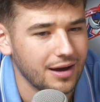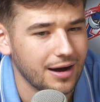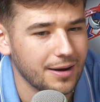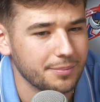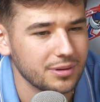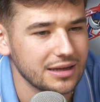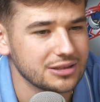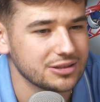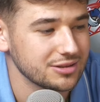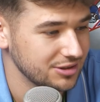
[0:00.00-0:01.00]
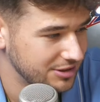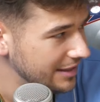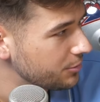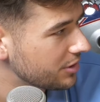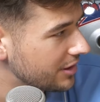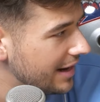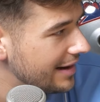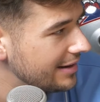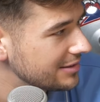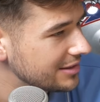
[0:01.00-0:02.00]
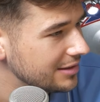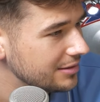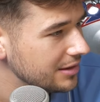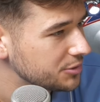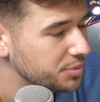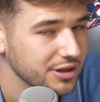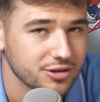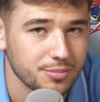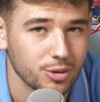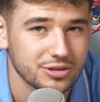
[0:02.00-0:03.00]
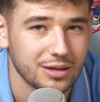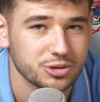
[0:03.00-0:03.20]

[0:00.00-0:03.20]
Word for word: Um, but let's stick with Canadians and let's predict our most